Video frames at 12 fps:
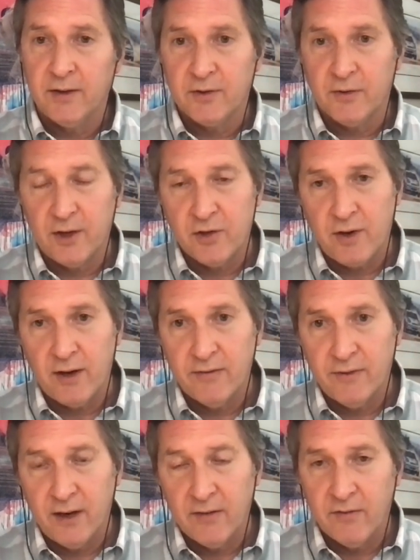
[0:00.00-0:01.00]
And so they try to
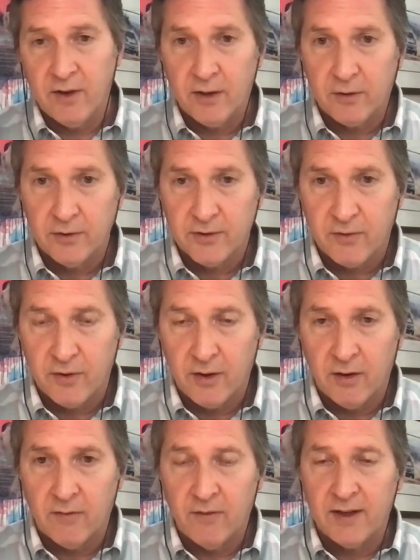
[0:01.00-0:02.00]
find vehicles for
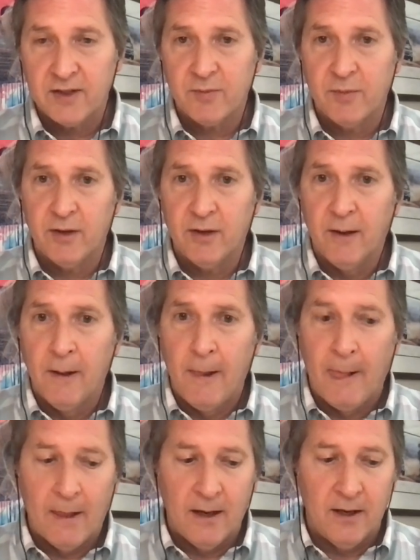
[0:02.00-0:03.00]
their investment,
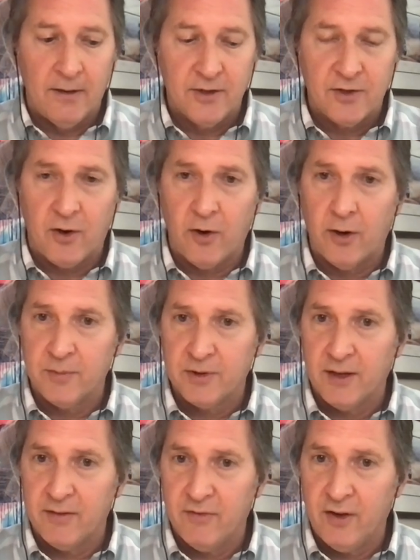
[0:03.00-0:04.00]
and startups
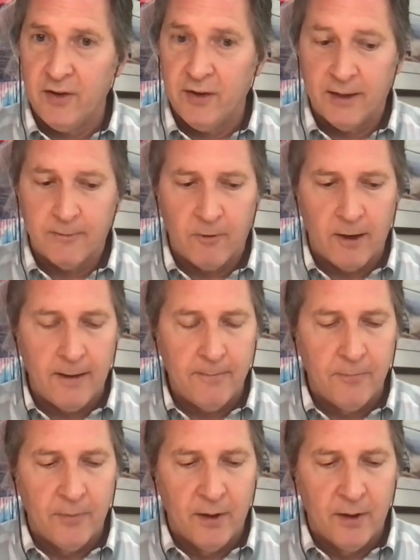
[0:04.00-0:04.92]
get funding, right?